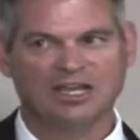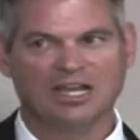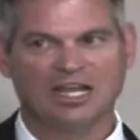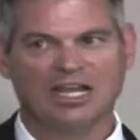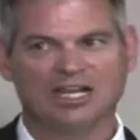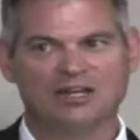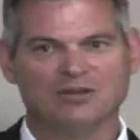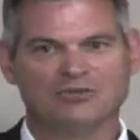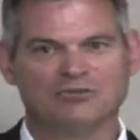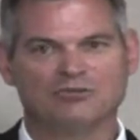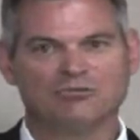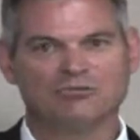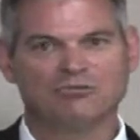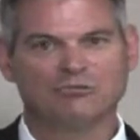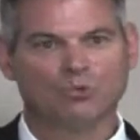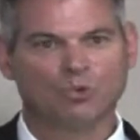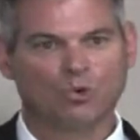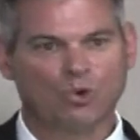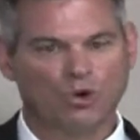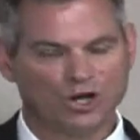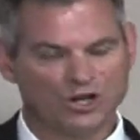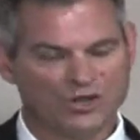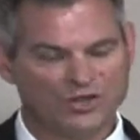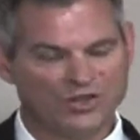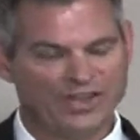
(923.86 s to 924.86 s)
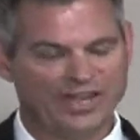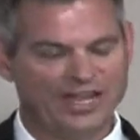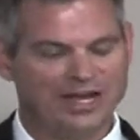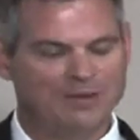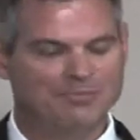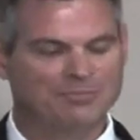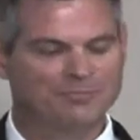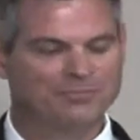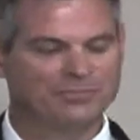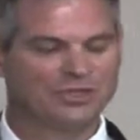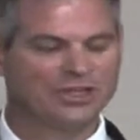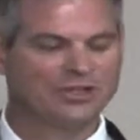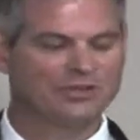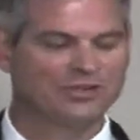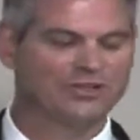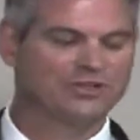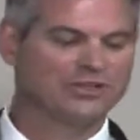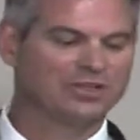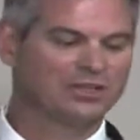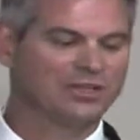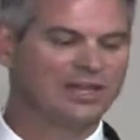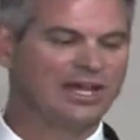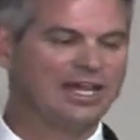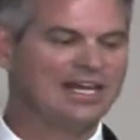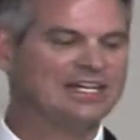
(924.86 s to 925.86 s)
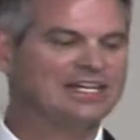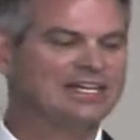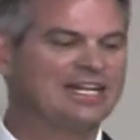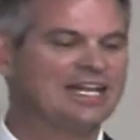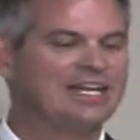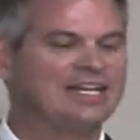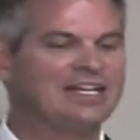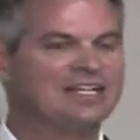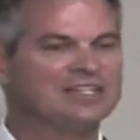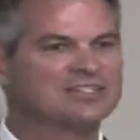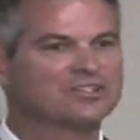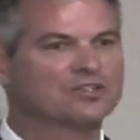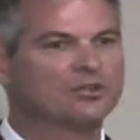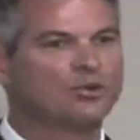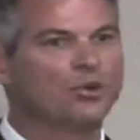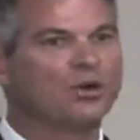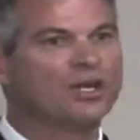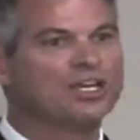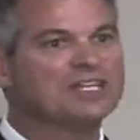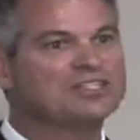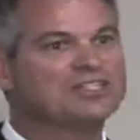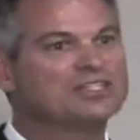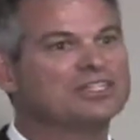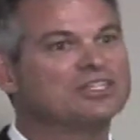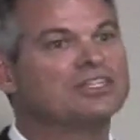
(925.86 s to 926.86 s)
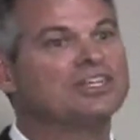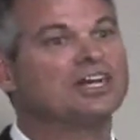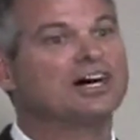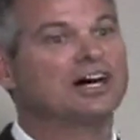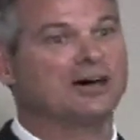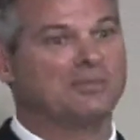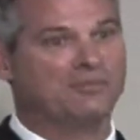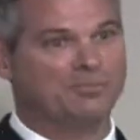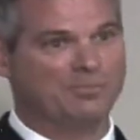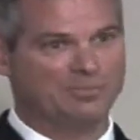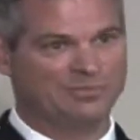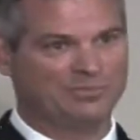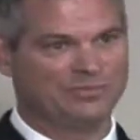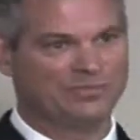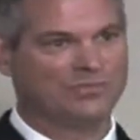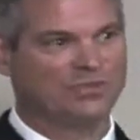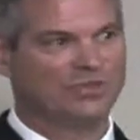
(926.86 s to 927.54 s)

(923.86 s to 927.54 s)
and warn them that the lidocaine is going to numb